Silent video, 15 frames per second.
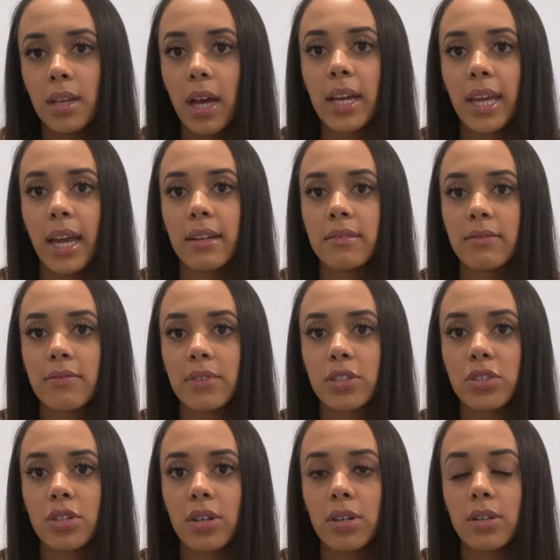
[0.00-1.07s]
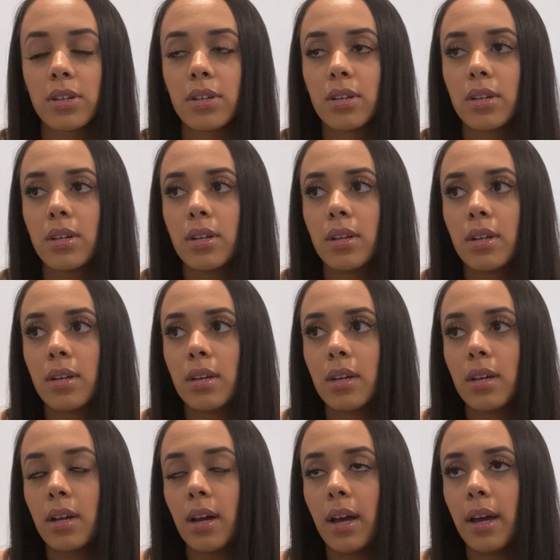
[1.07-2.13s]
again for sure.
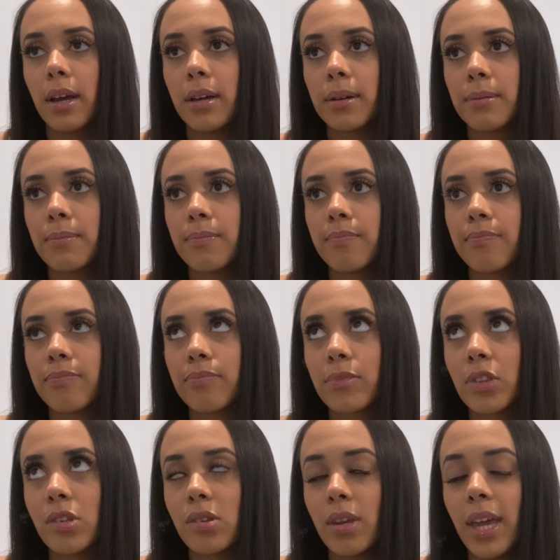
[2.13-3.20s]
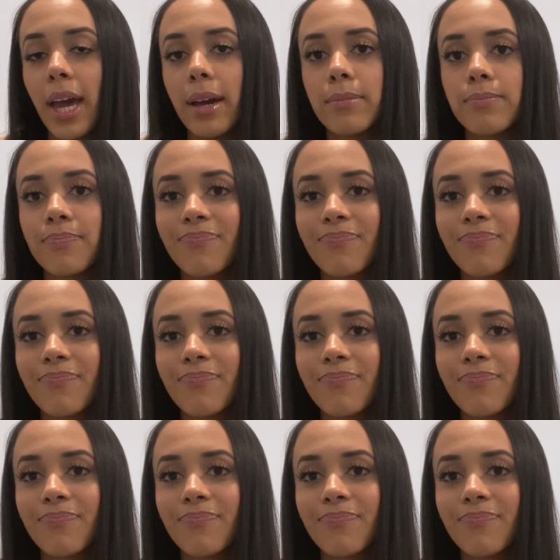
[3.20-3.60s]
So yeah,